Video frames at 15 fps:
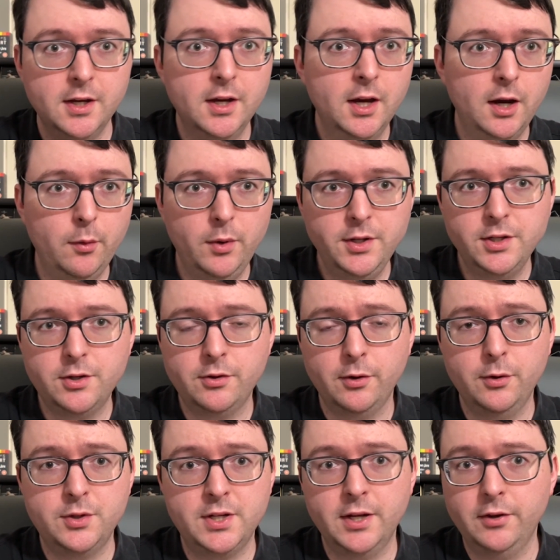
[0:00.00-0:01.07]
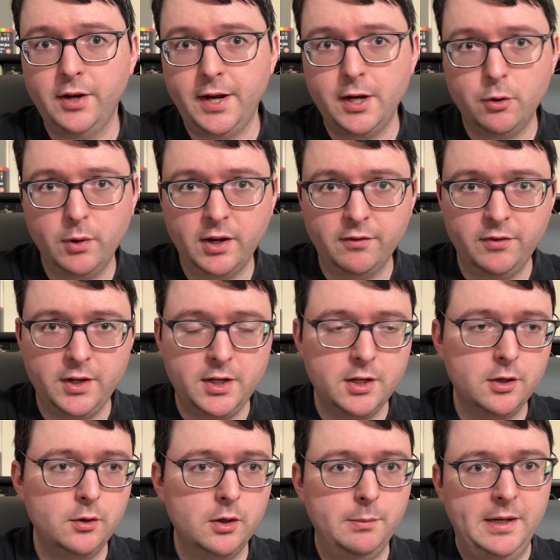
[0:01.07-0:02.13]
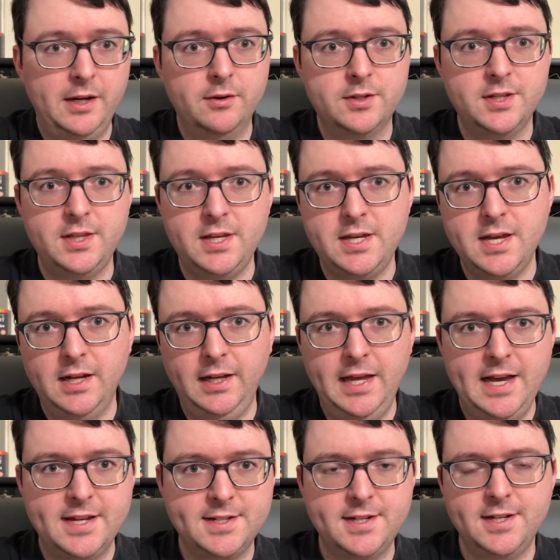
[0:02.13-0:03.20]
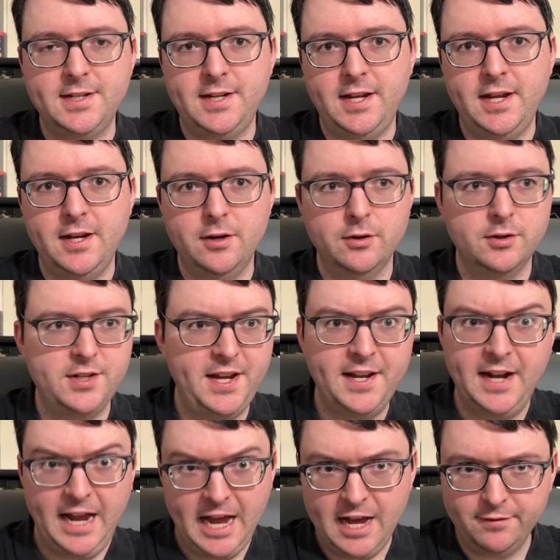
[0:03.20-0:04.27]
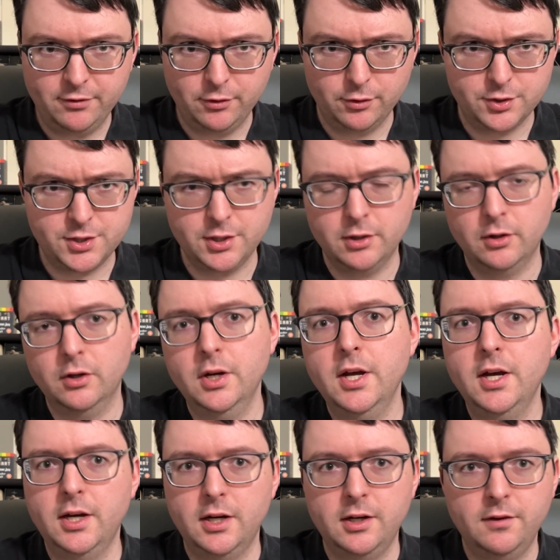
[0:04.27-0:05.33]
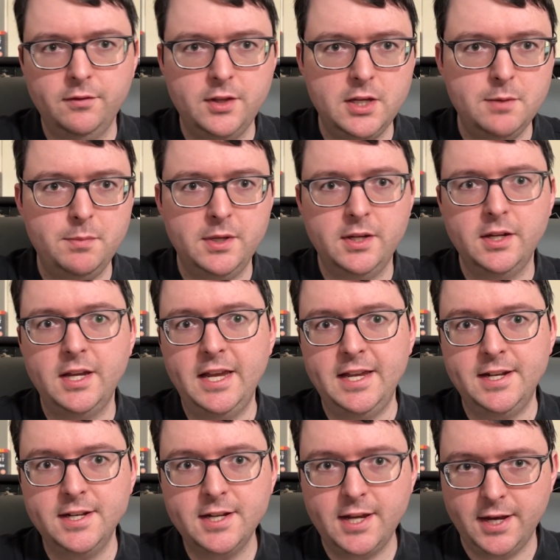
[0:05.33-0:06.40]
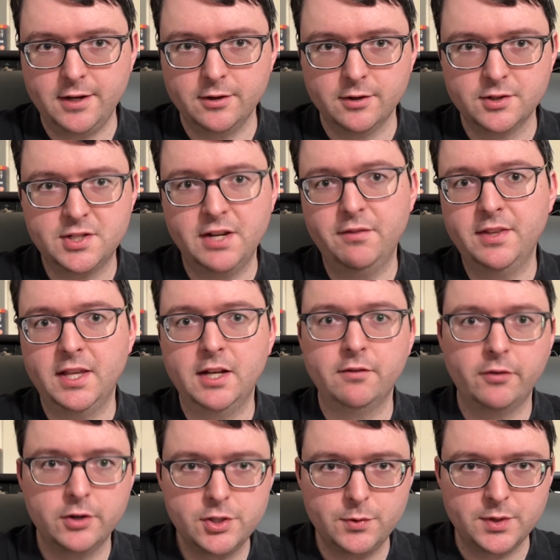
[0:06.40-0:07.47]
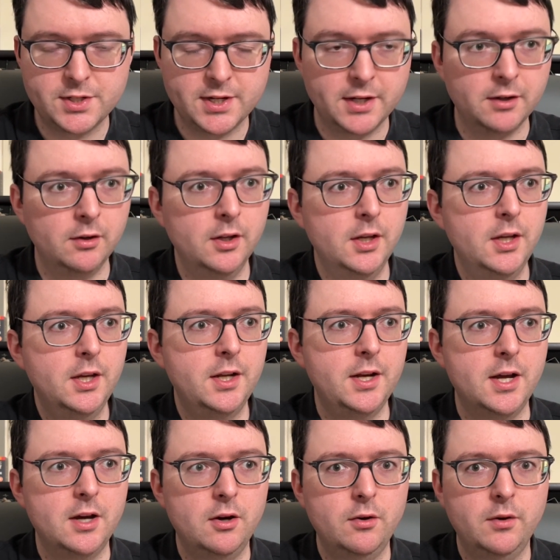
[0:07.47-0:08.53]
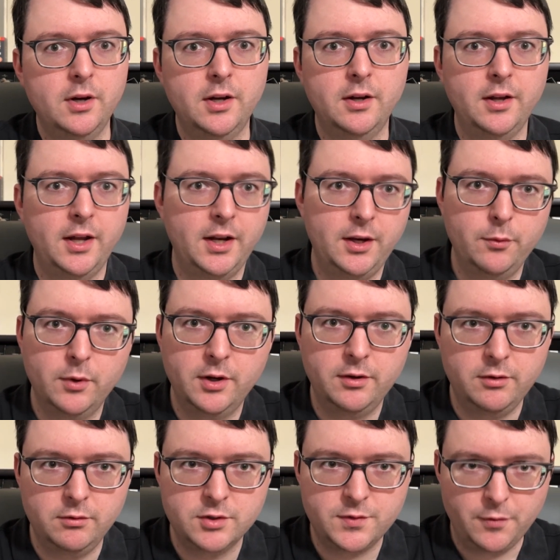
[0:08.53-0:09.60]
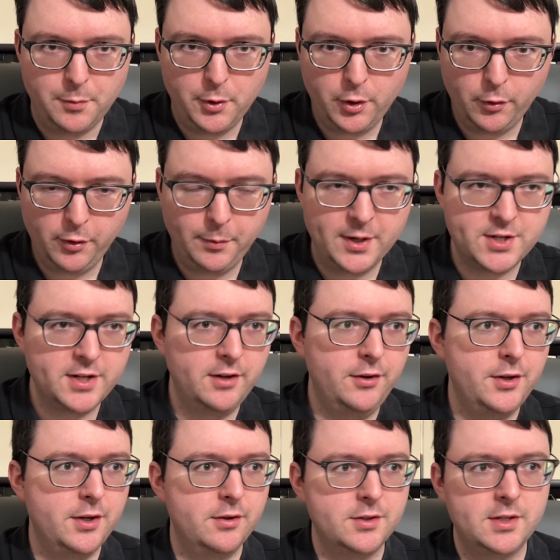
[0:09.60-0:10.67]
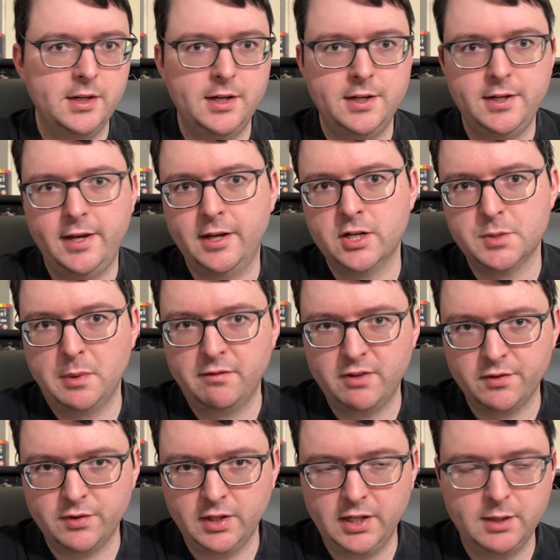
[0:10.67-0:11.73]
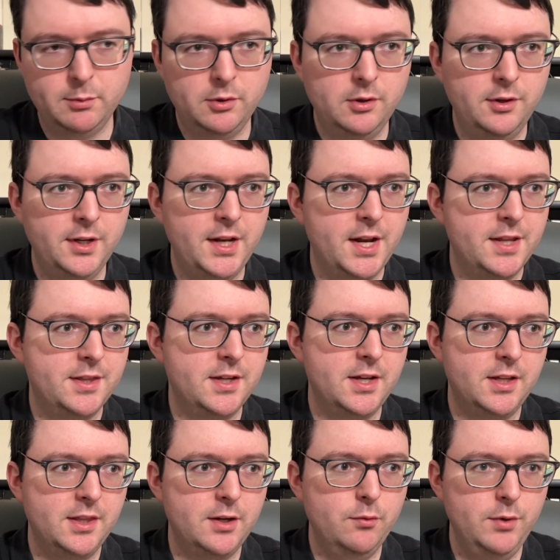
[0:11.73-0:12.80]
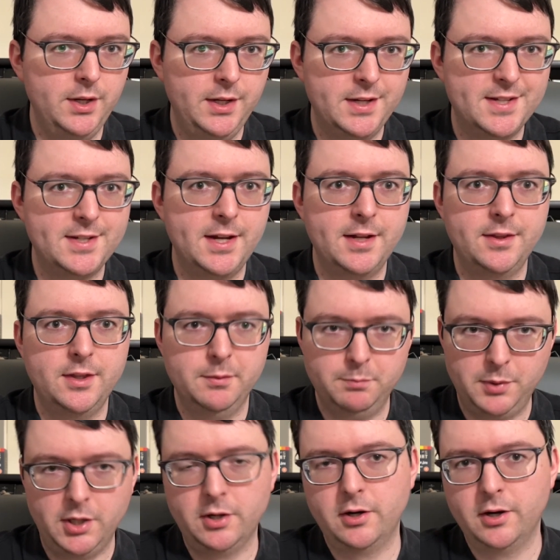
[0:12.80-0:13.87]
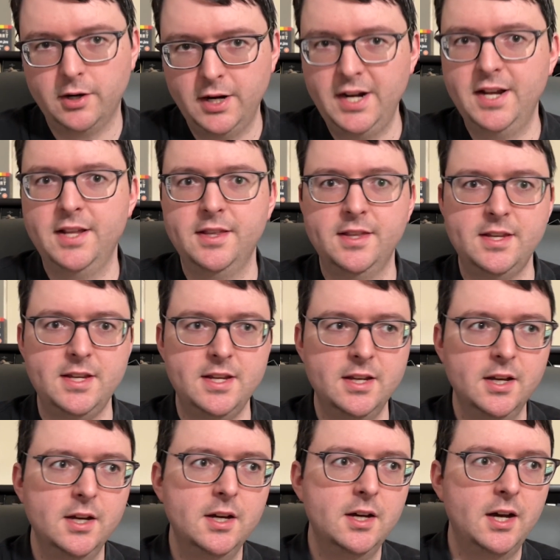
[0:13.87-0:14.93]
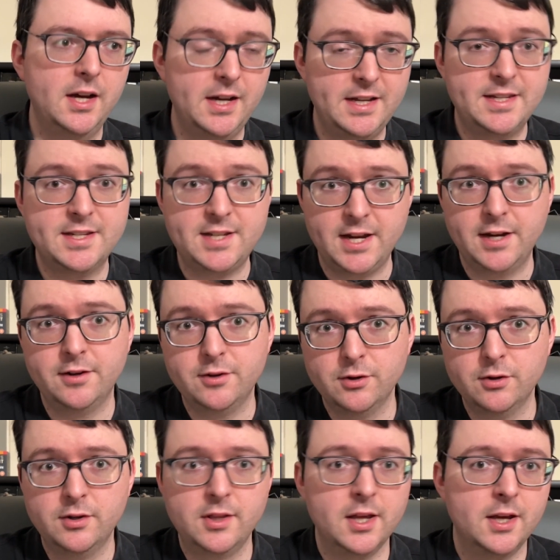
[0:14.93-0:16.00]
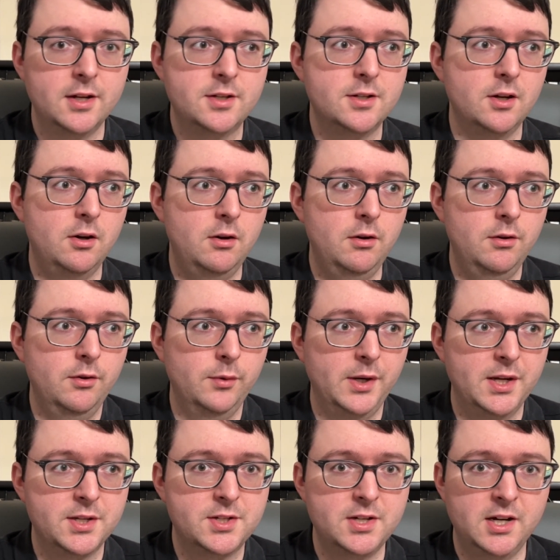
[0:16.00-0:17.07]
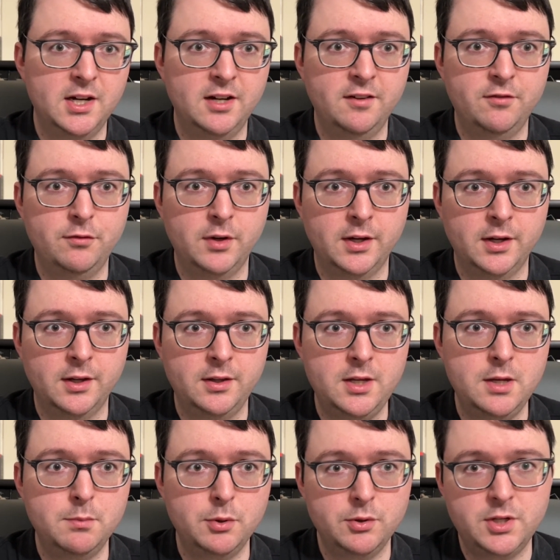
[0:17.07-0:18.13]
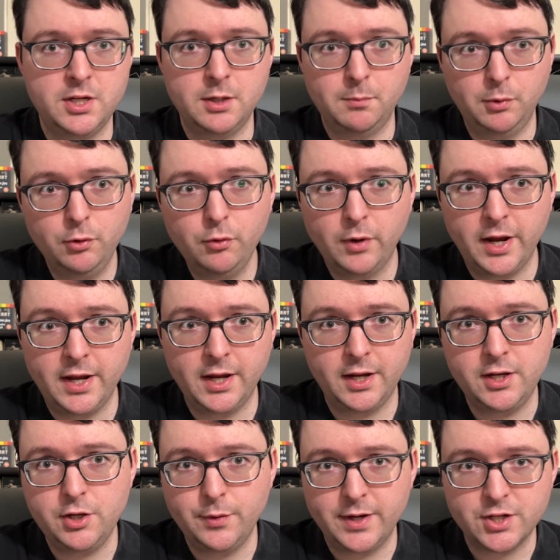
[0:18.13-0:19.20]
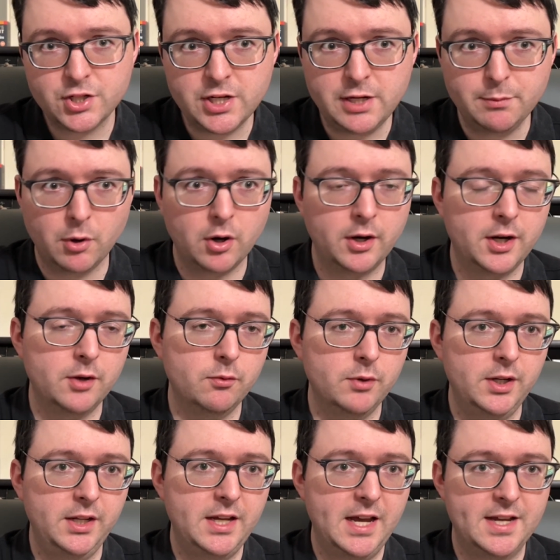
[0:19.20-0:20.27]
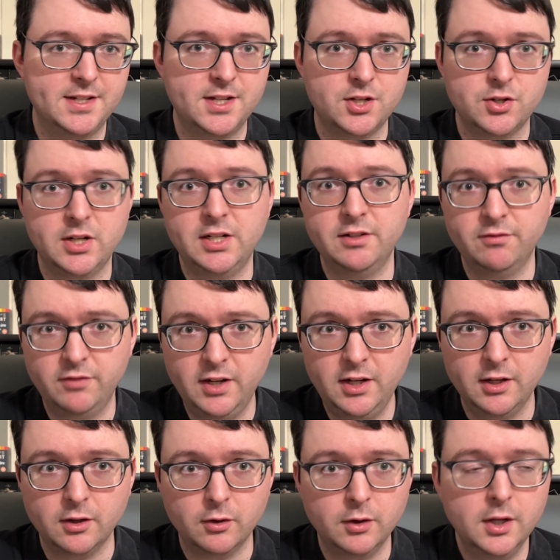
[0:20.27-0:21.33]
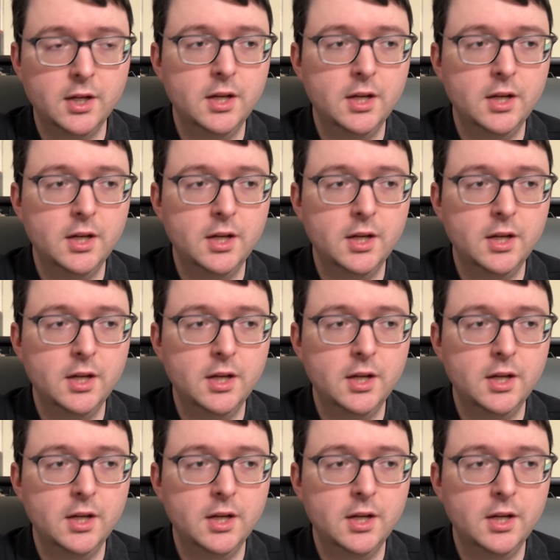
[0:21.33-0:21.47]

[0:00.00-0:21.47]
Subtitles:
I wanted to throw together a quick video about the last day or day and a half or so of the big Indicator 7th anniversary sale. Now, anyone who's familiar with my channel knows that Indicator is my favorite label, and I think they really set the bar and the high standard that all the rest of the boutique Blu-ray and UHD market really has to try and follow.